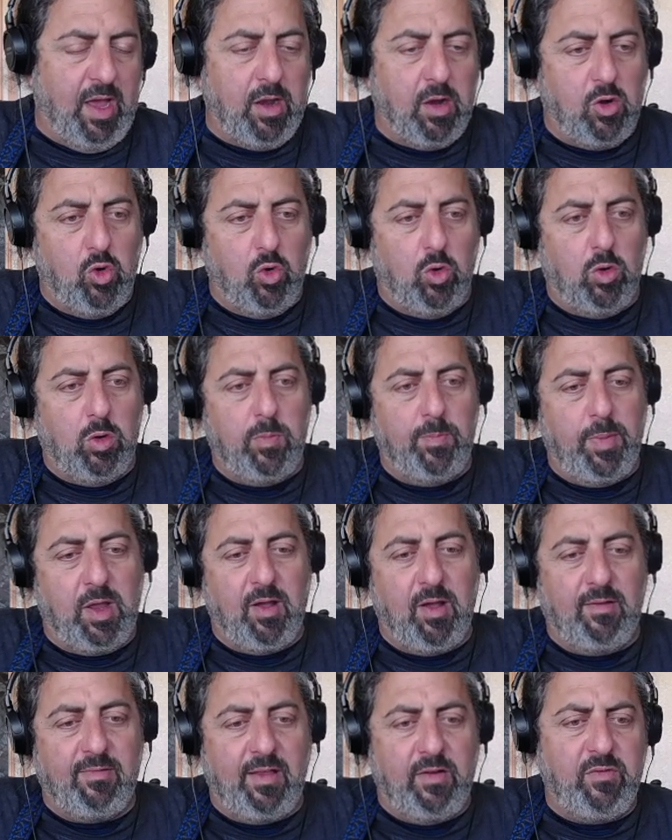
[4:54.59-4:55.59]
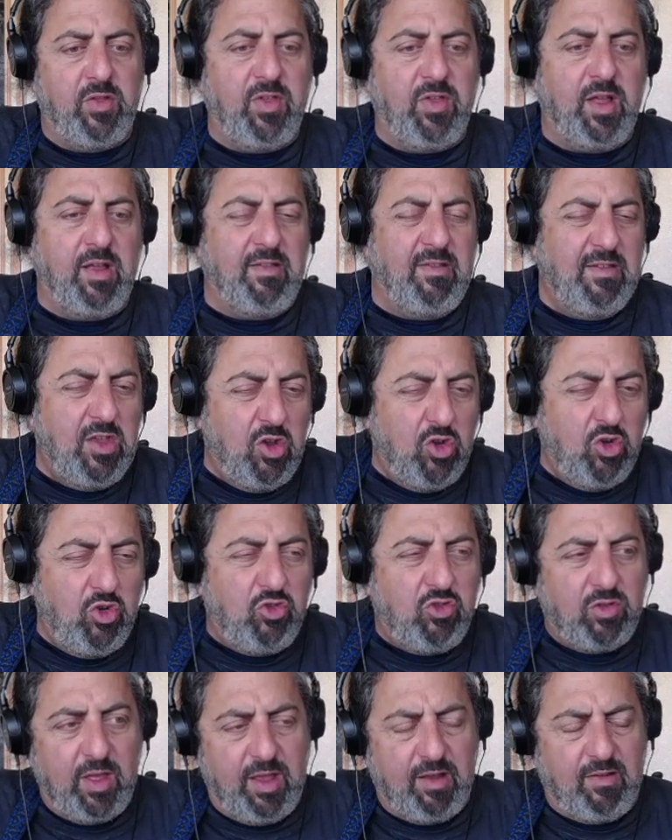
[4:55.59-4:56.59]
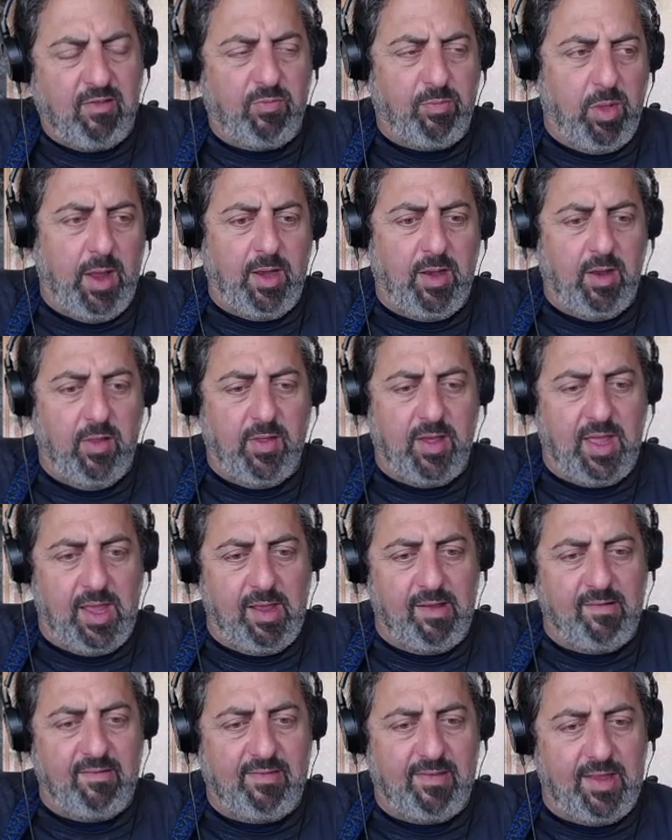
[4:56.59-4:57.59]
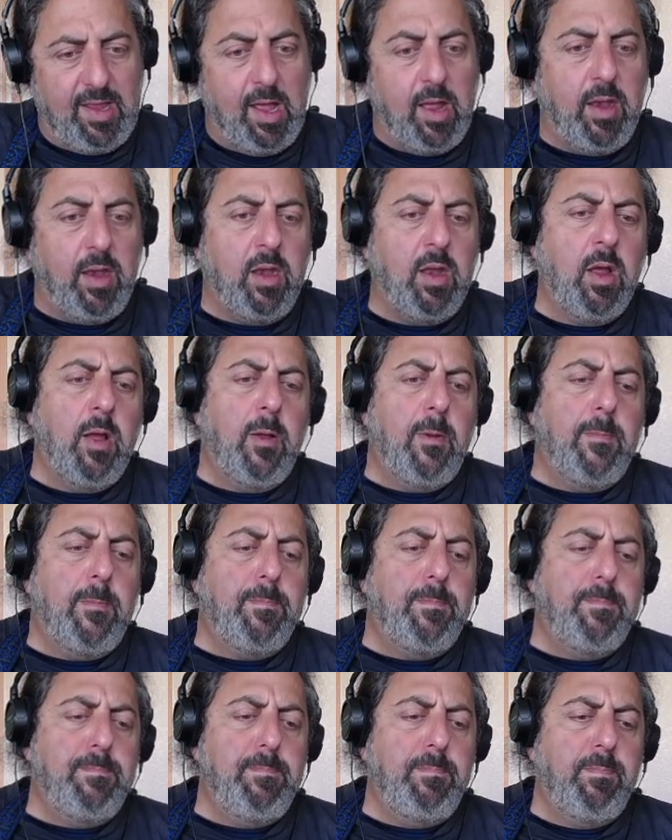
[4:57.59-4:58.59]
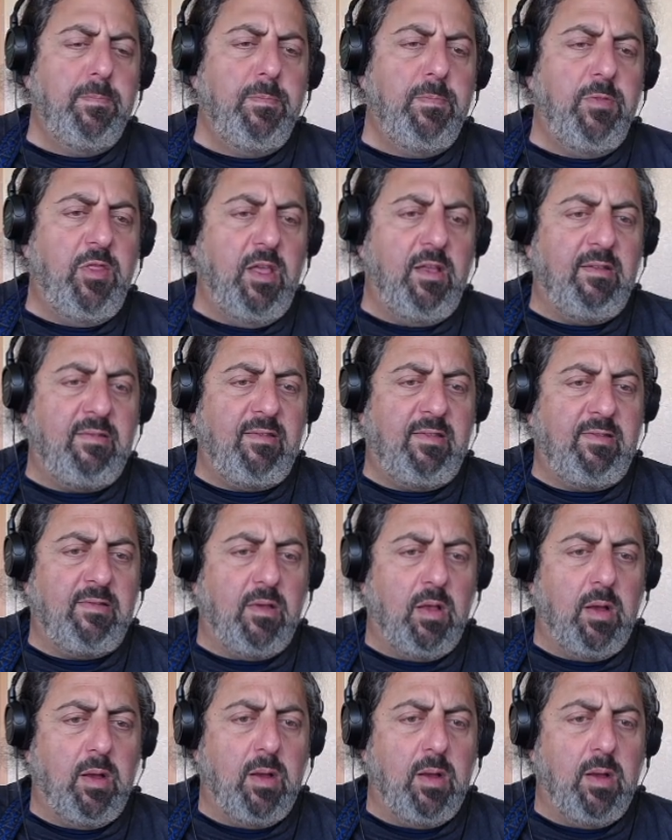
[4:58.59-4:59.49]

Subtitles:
of cool because everything is usually explained in the key of C, and this